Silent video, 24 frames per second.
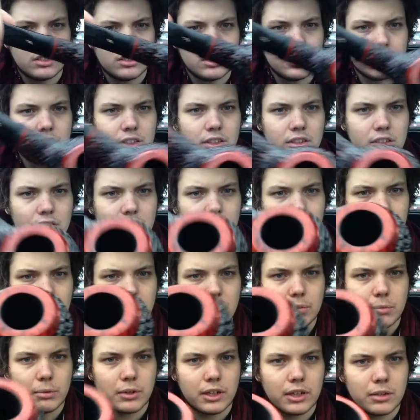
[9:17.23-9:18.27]
That's a
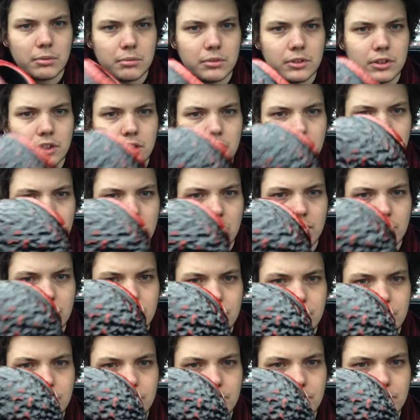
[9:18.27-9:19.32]
lovely pipe, look at that.
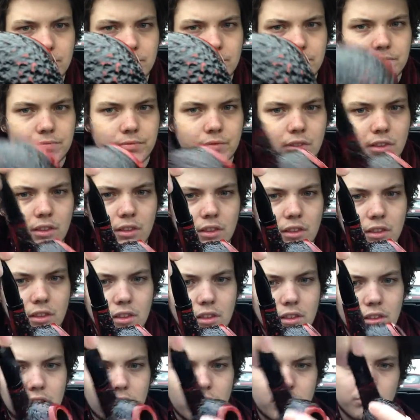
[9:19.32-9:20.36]

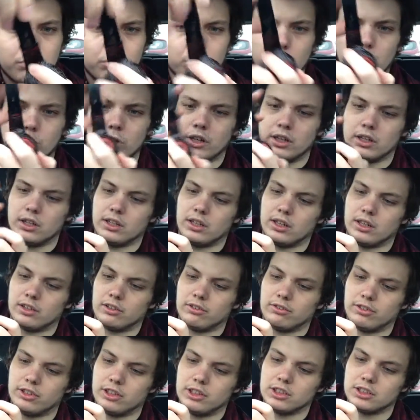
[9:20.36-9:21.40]
It's really nice
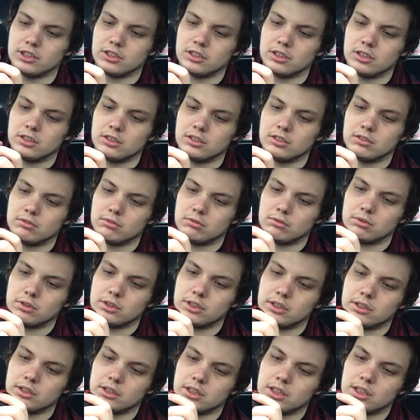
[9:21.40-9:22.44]
finish on it,
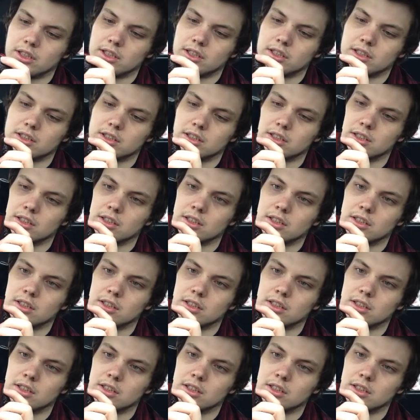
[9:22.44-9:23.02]
really nice.